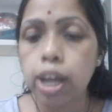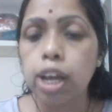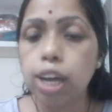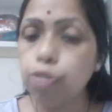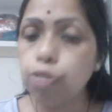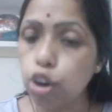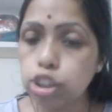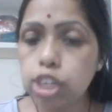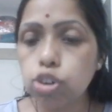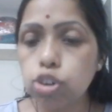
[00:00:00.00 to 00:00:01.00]
It follows
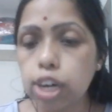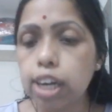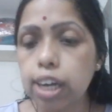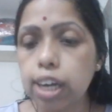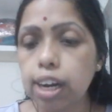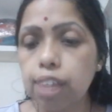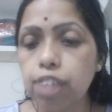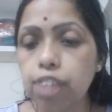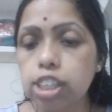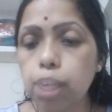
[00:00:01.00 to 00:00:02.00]
the total internal
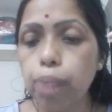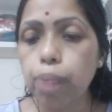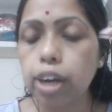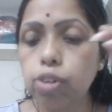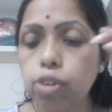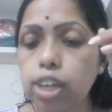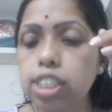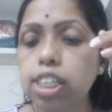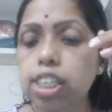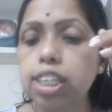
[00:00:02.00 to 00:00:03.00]
reflection, but you can
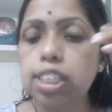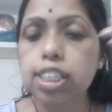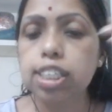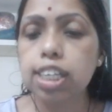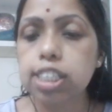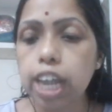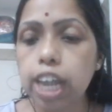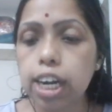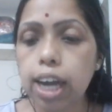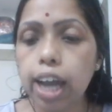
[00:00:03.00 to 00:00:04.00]
see this is the
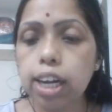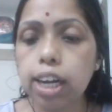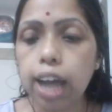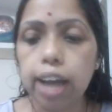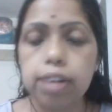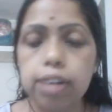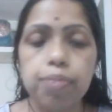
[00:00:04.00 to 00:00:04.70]
straight line light.